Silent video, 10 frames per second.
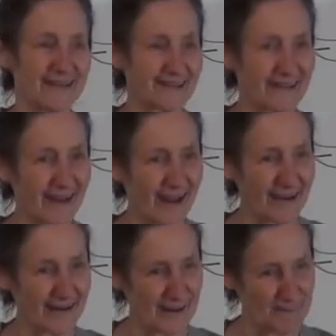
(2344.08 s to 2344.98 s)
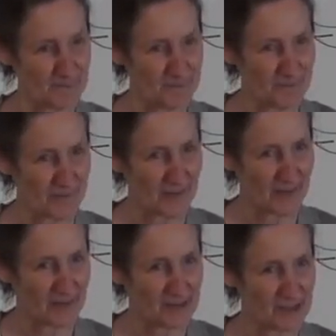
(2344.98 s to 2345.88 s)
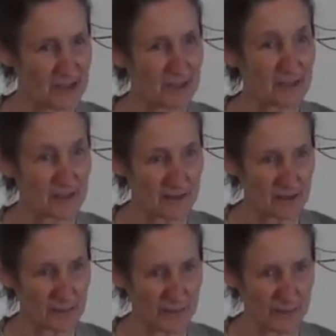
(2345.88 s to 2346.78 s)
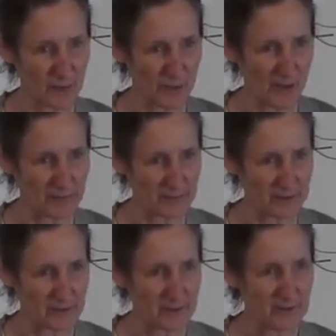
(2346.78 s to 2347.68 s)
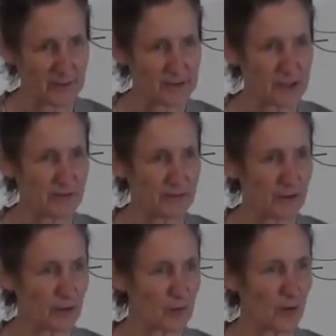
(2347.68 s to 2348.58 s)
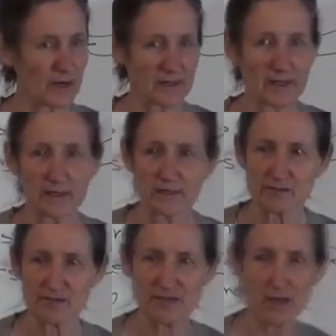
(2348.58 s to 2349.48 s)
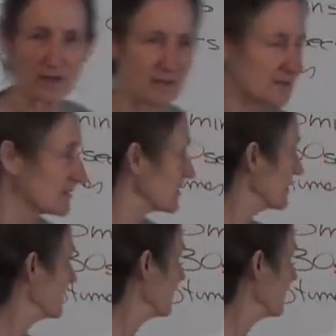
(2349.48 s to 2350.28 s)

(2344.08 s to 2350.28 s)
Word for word: hit it harder. Just did it a little bit more often. So if you're not quite getting the results,